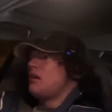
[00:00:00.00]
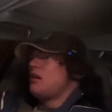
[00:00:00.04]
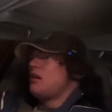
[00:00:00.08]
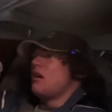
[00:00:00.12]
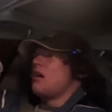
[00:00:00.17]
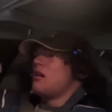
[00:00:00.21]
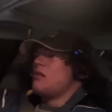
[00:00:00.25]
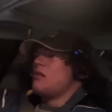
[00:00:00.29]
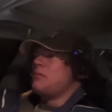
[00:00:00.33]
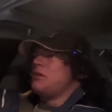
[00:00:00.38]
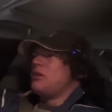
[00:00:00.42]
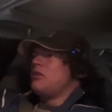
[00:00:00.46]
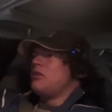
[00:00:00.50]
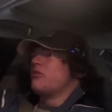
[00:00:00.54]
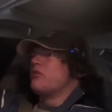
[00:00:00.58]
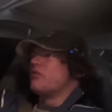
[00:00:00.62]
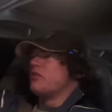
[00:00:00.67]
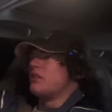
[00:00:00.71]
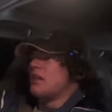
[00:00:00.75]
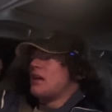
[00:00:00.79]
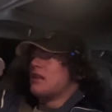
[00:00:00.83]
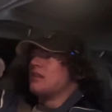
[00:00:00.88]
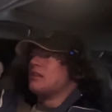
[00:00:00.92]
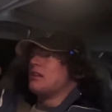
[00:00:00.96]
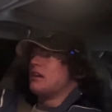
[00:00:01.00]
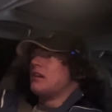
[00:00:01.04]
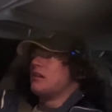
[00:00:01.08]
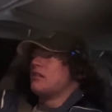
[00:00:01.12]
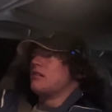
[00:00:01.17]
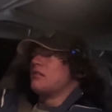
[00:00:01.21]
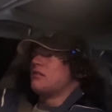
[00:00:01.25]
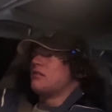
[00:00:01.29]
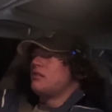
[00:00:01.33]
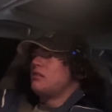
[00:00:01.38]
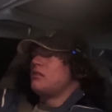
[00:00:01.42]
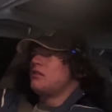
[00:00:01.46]
I'll be using that
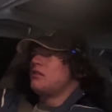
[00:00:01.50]
later.